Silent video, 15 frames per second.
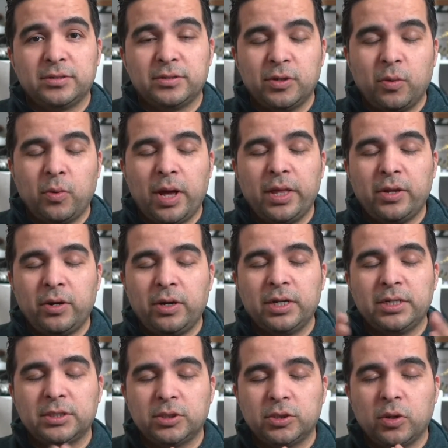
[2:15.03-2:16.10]
The weather
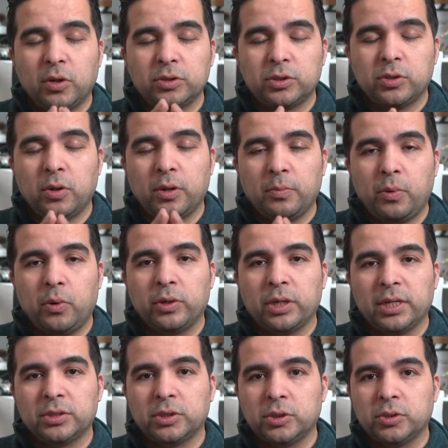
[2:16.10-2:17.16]
is so
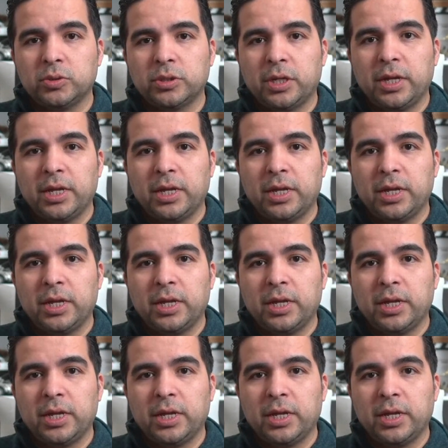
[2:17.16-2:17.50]
important too.